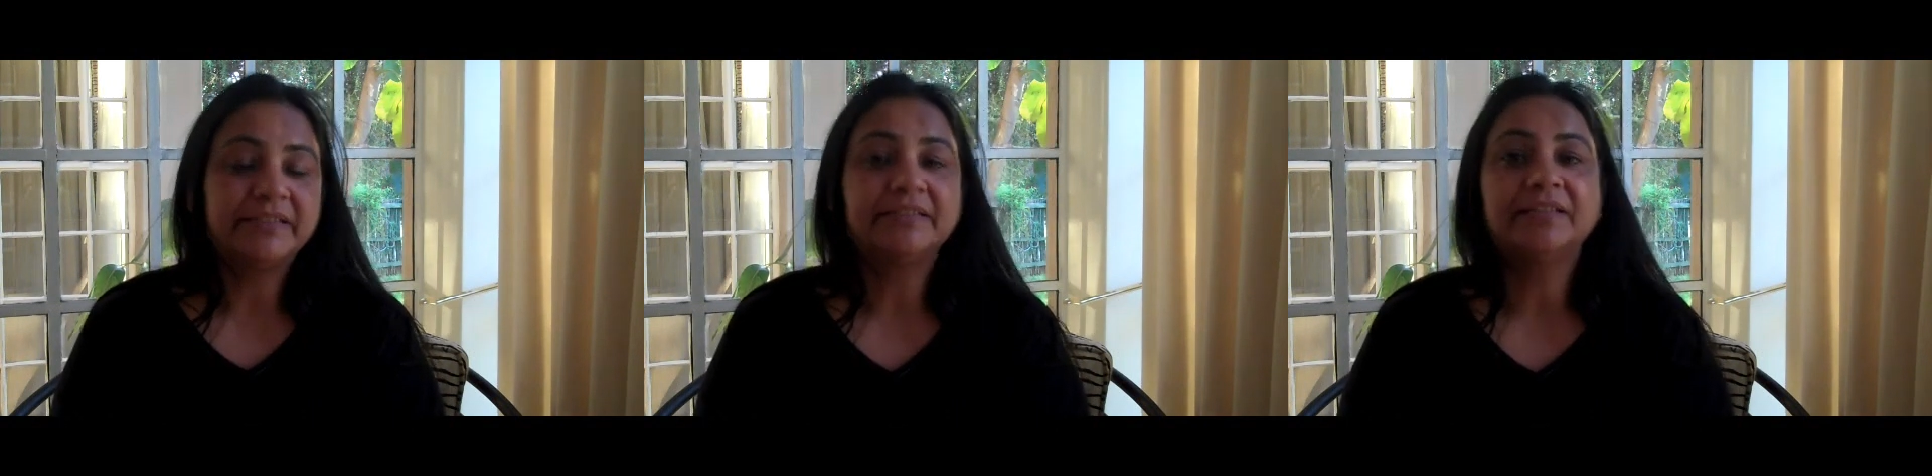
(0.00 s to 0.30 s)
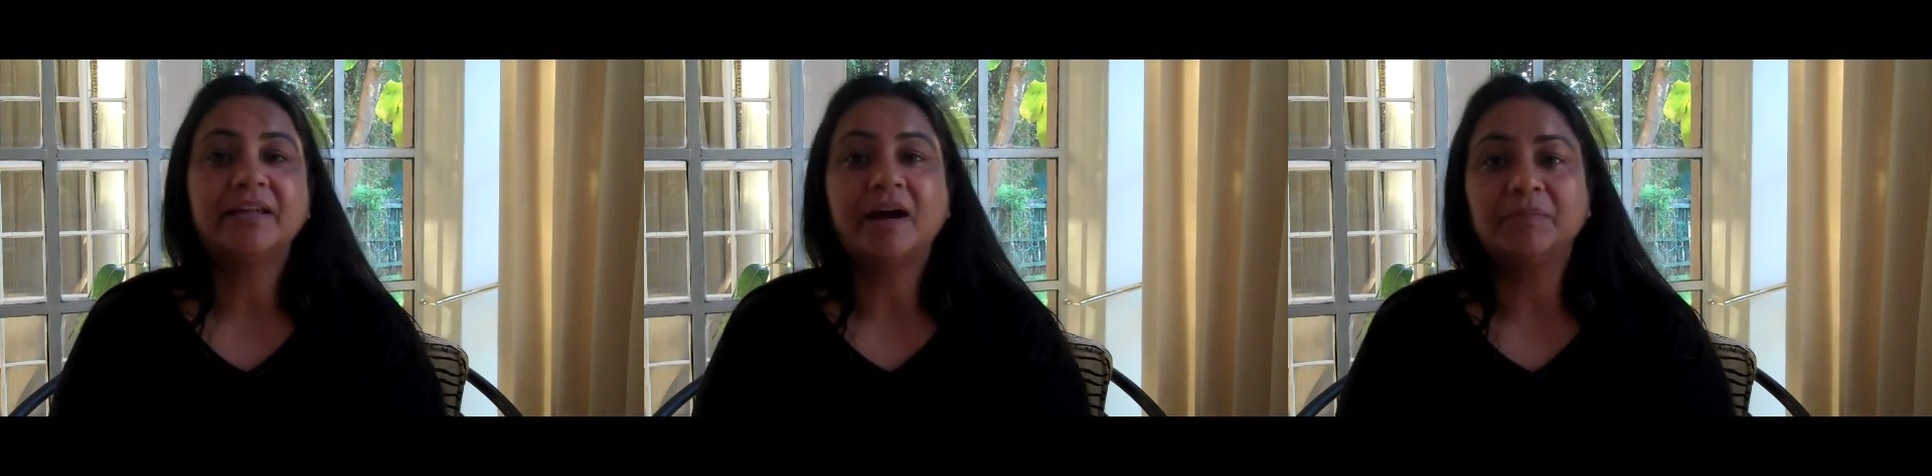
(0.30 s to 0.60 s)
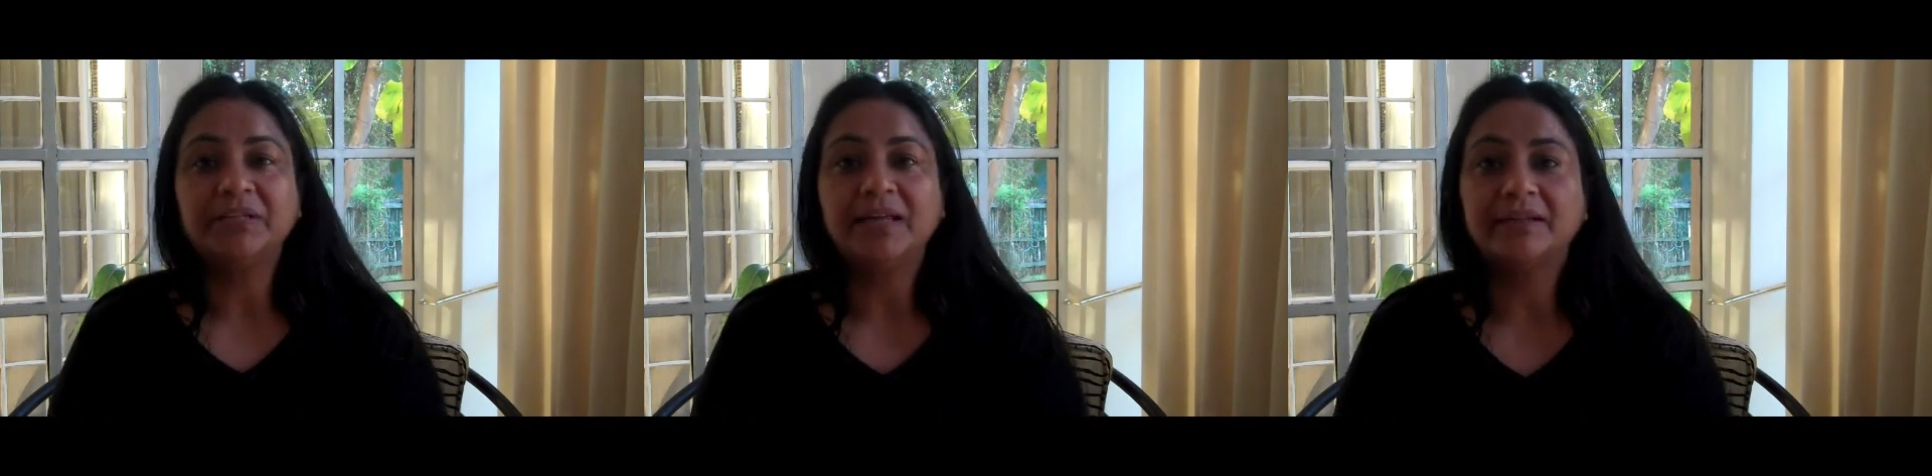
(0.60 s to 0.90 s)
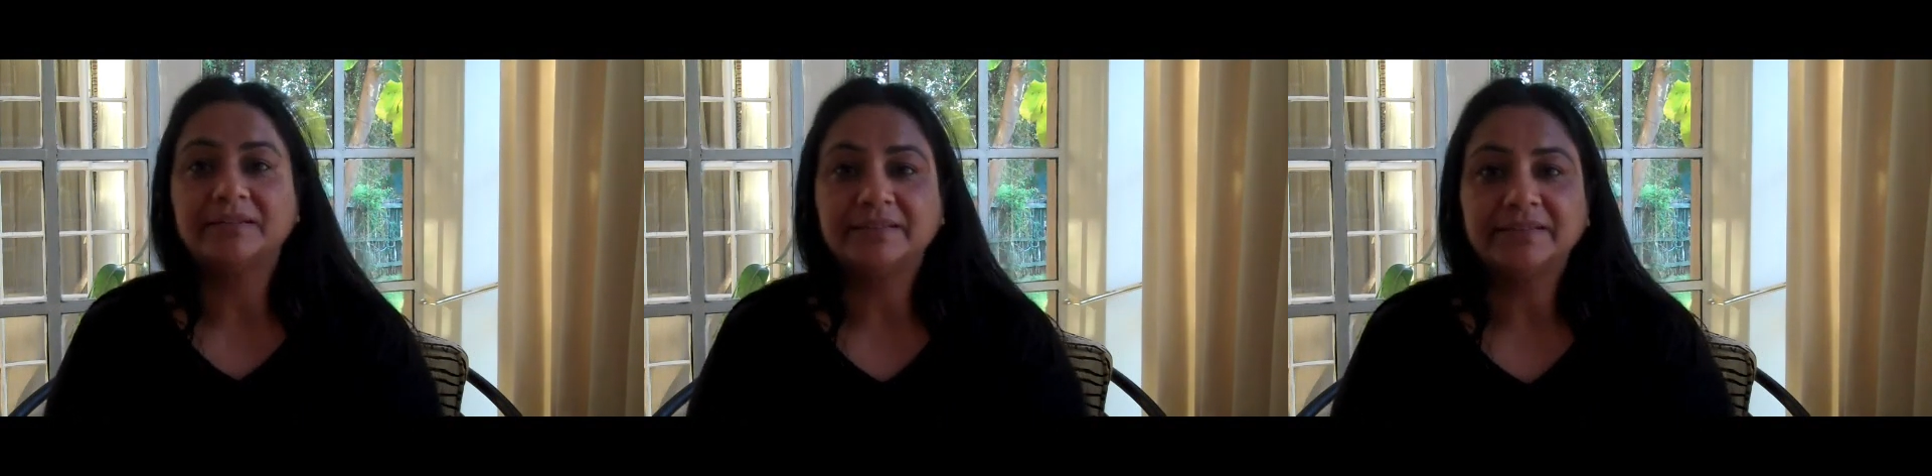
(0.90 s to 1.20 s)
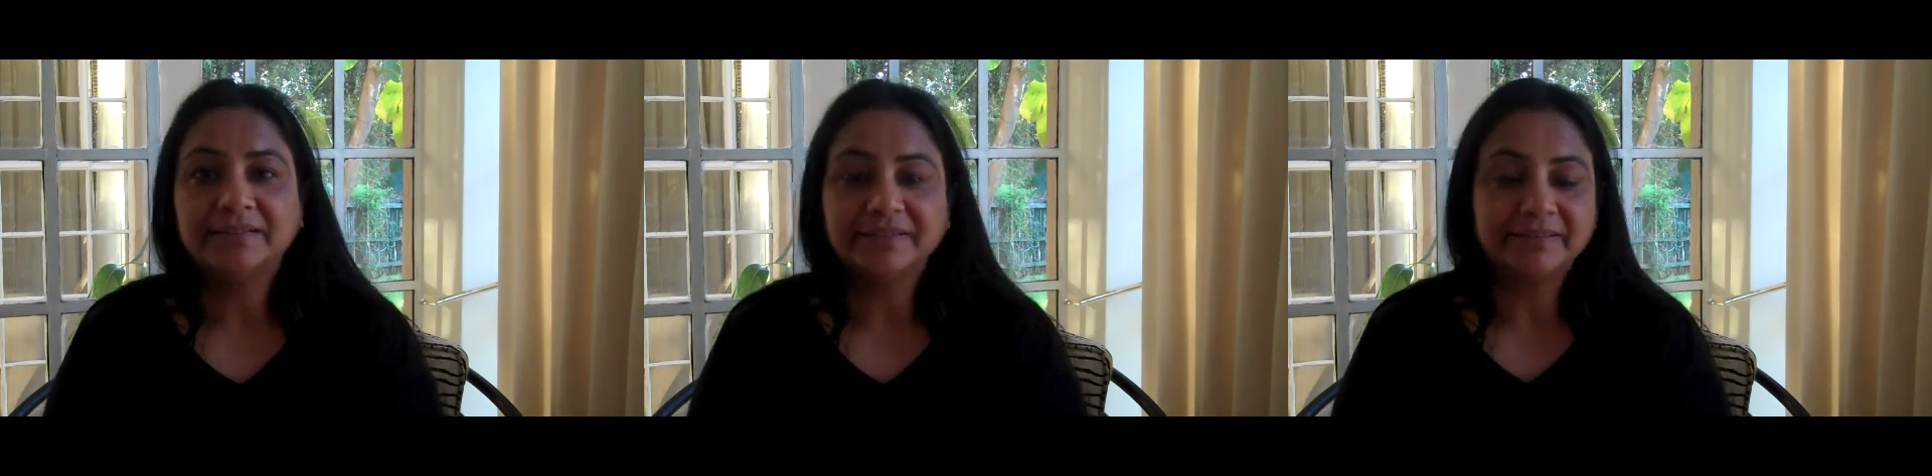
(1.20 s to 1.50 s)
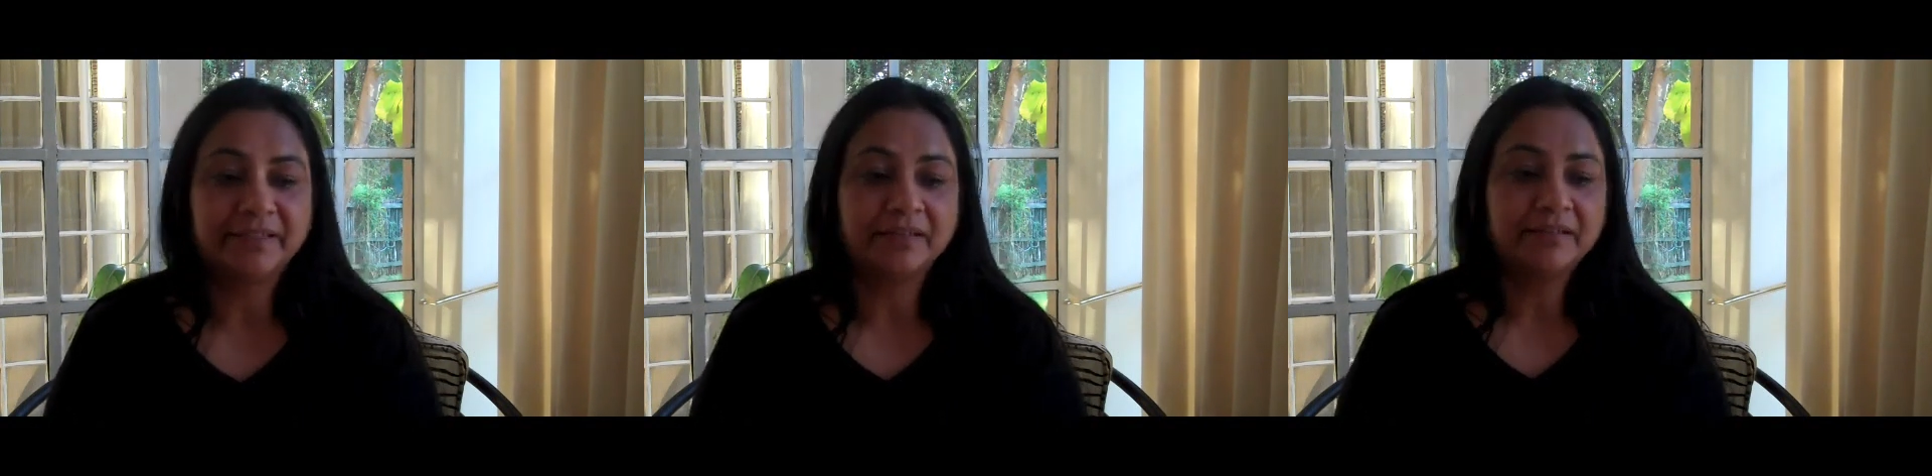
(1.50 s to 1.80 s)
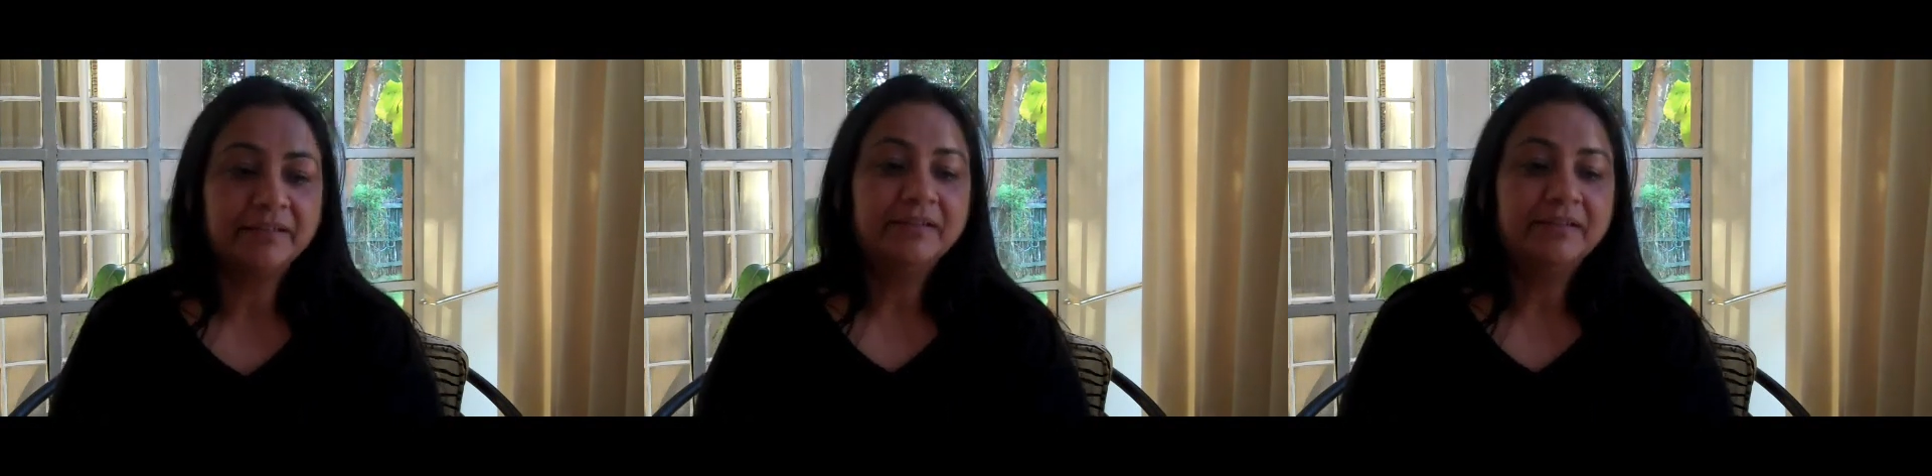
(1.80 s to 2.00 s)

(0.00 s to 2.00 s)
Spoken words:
Indian army landed there.